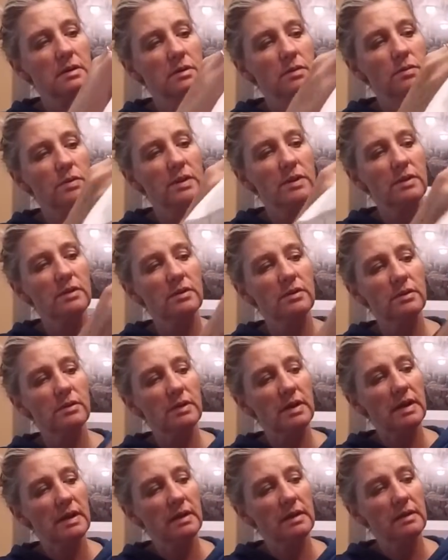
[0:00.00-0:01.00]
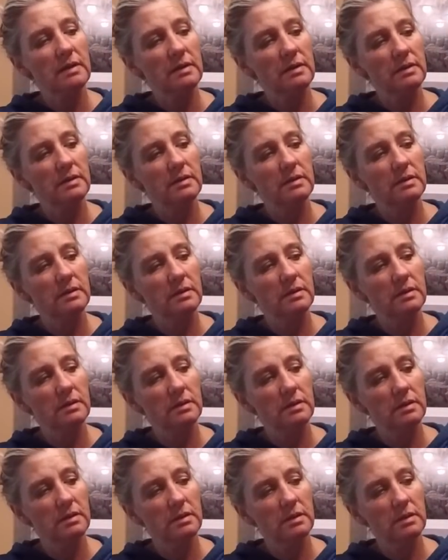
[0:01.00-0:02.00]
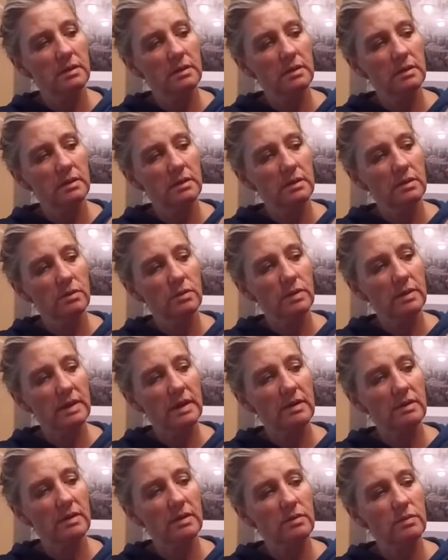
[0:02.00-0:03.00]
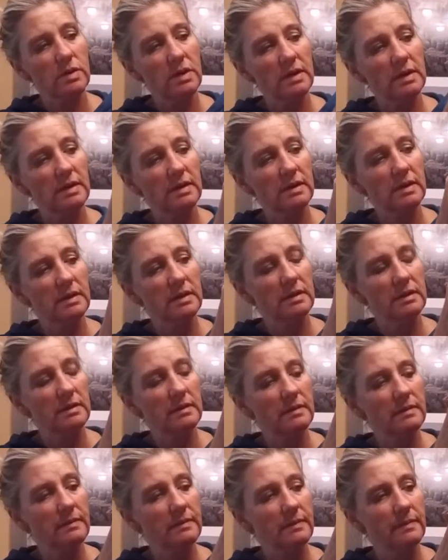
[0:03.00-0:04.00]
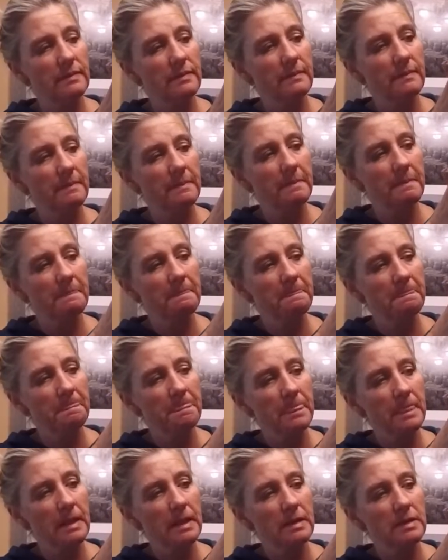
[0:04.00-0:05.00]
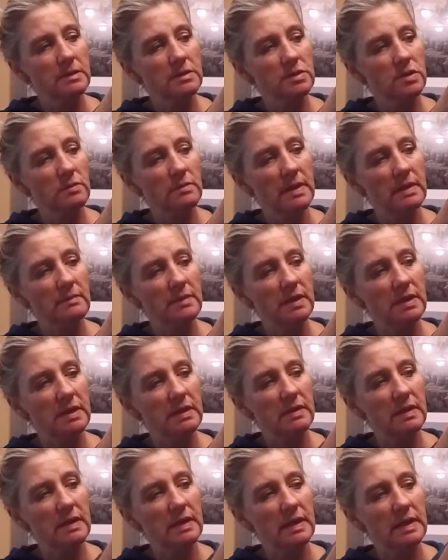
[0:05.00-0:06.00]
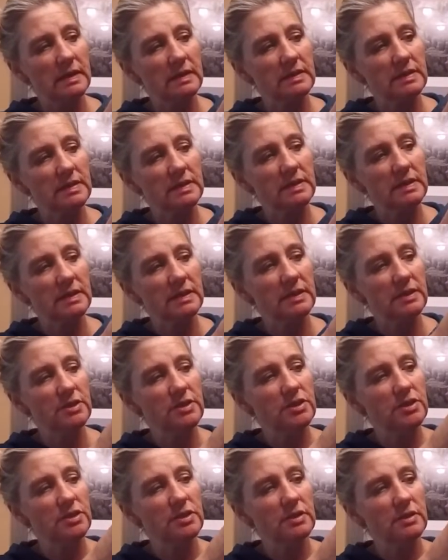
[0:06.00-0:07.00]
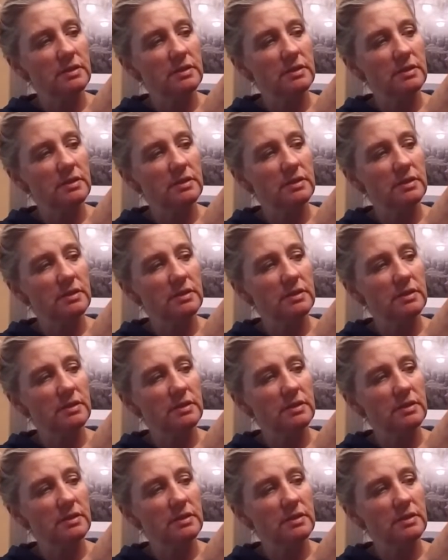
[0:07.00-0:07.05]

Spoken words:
with your thread without unwinding it. So maybe in the next stitch